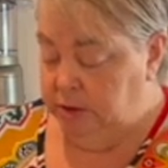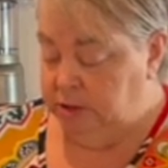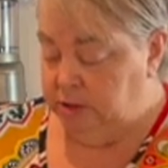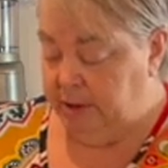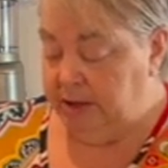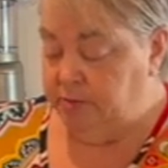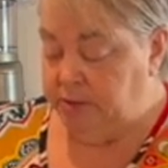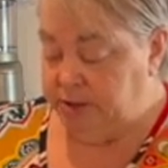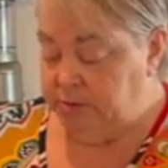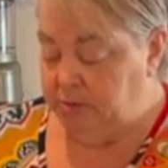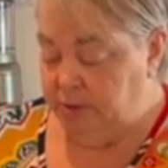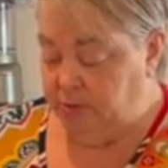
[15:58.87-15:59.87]
So I could put
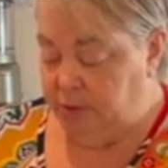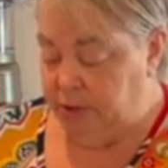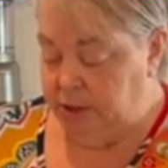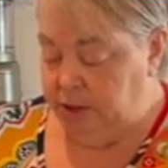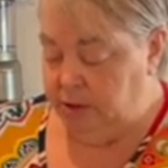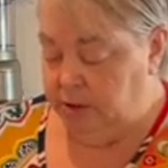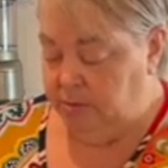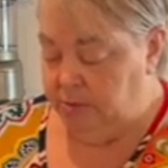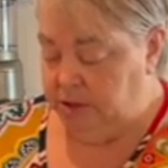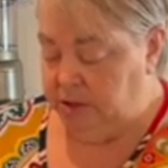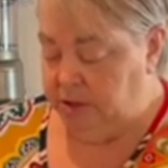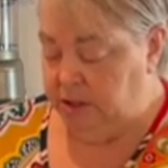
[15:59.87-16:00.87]
some pepper in here,
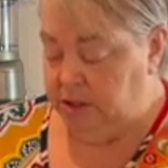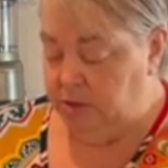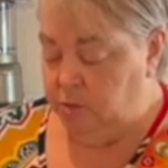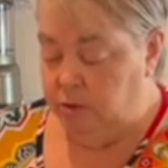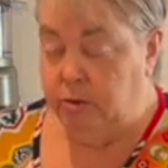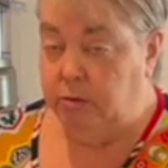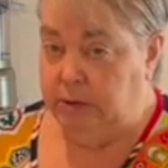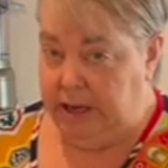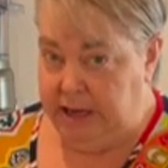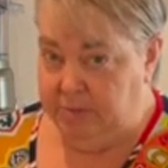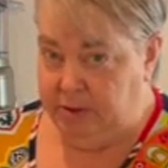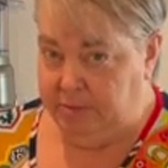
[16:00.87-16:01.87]
but then he would
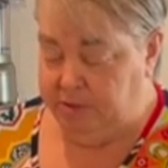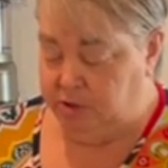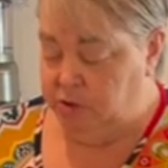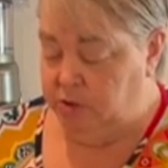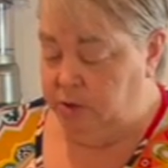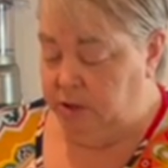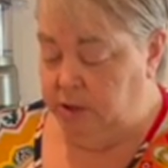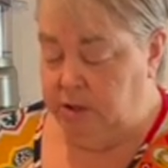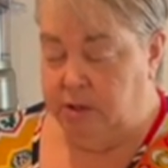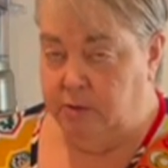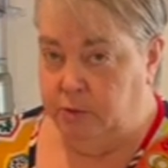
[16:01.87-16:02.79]
add pepper to it and end up